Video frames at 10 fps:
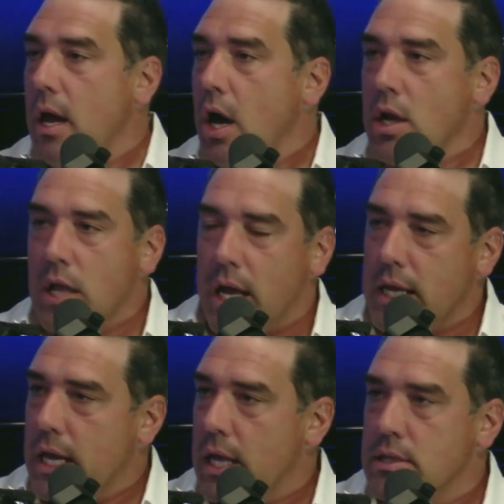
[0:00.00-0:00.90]
A lot of
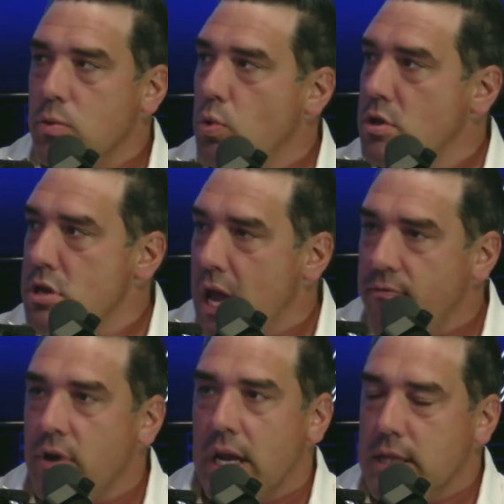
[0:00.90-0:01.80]
kids will
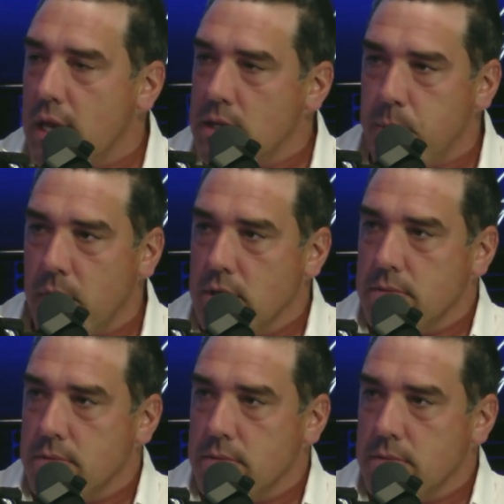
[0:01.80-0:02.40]
never get that experience.